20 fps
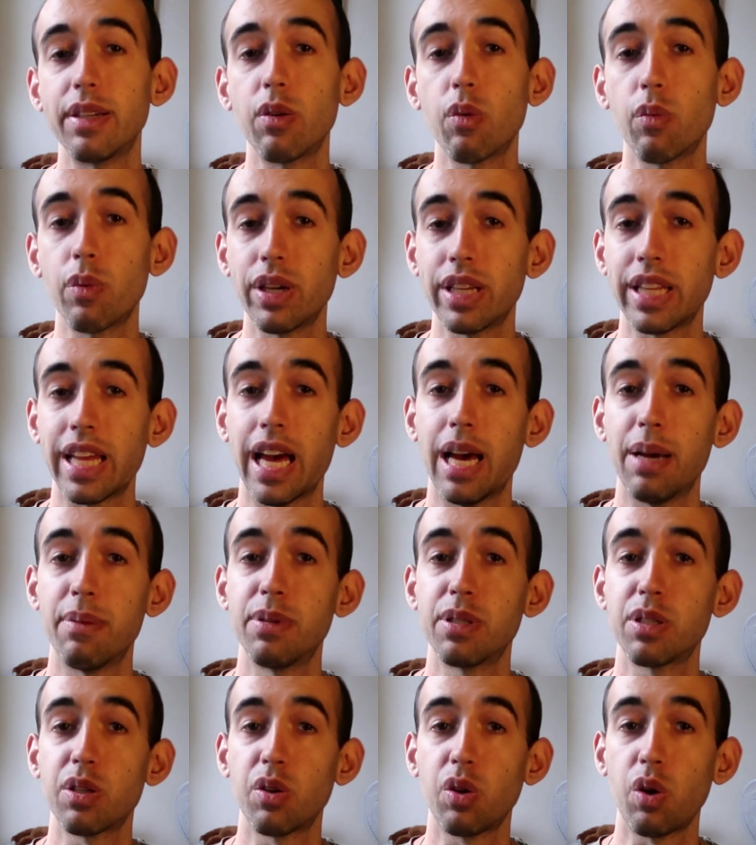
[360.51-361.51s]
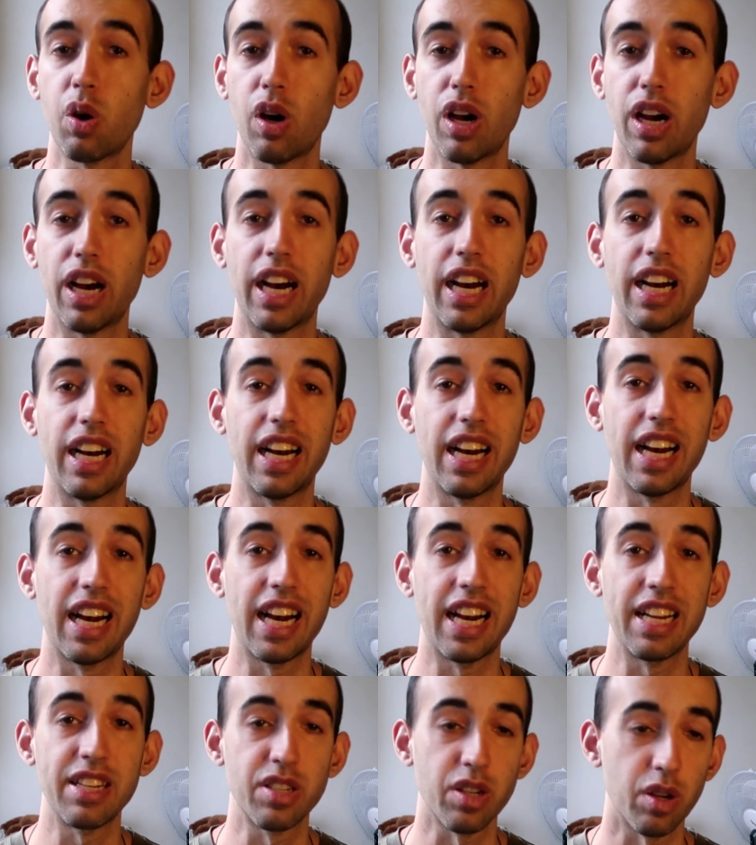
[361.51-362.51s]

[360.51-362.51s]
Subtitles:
Whether that happens or not, I